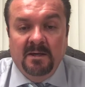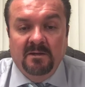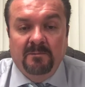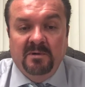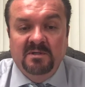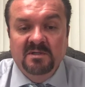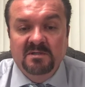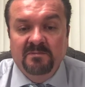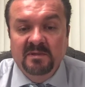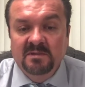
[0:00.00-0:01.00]
The
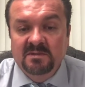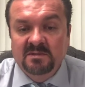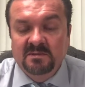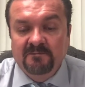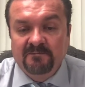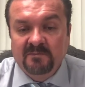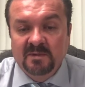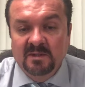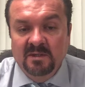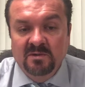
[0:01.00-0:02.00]
participants
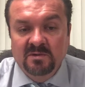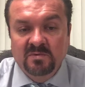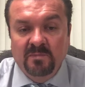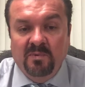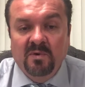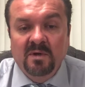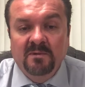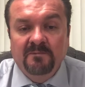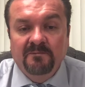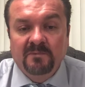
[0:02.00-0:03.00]
in this
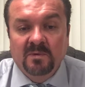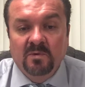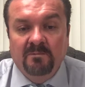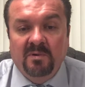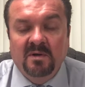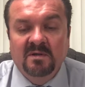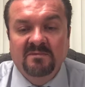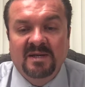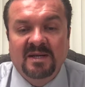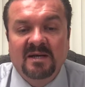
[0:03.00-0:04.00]
report were part of
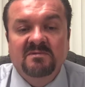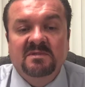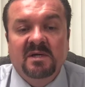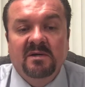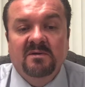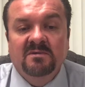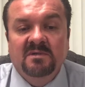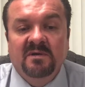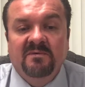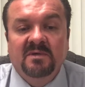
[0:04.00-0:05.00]
the Lifestyles
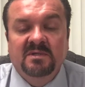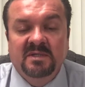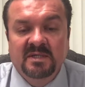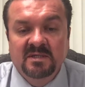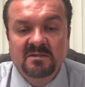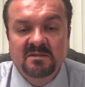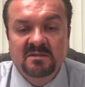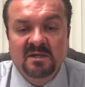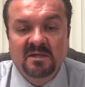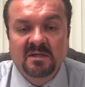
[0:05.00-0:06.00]
of Our Kids
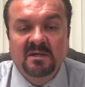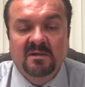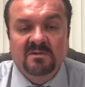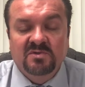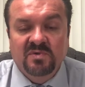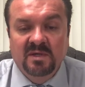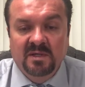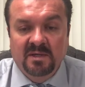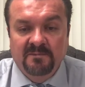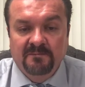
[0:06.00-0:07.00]
study in
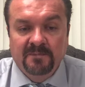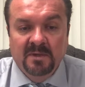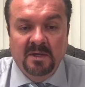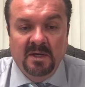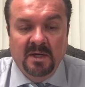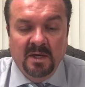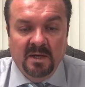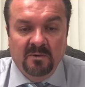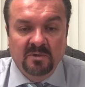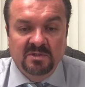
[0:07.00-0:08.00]
Australia,
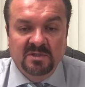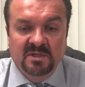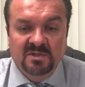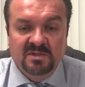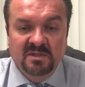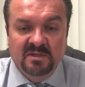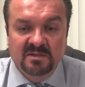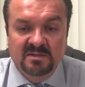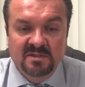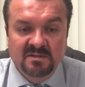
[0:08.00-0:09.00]
which initially
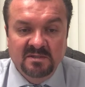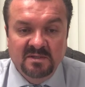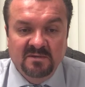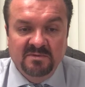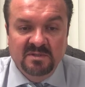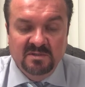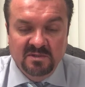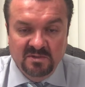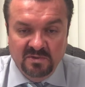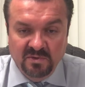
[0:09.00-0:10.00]
consisted of
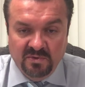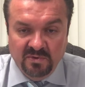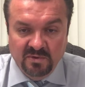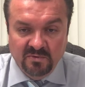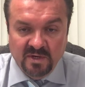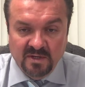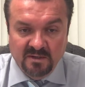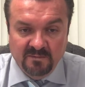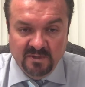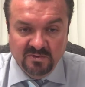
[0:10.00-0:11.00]
62 third grade
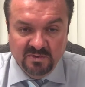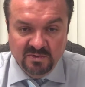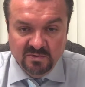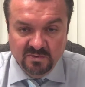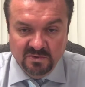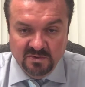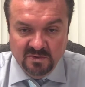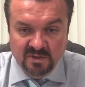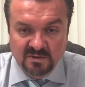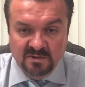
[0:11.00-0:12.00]
elementary school
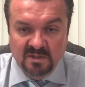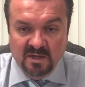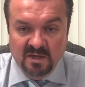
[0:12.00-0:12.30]
students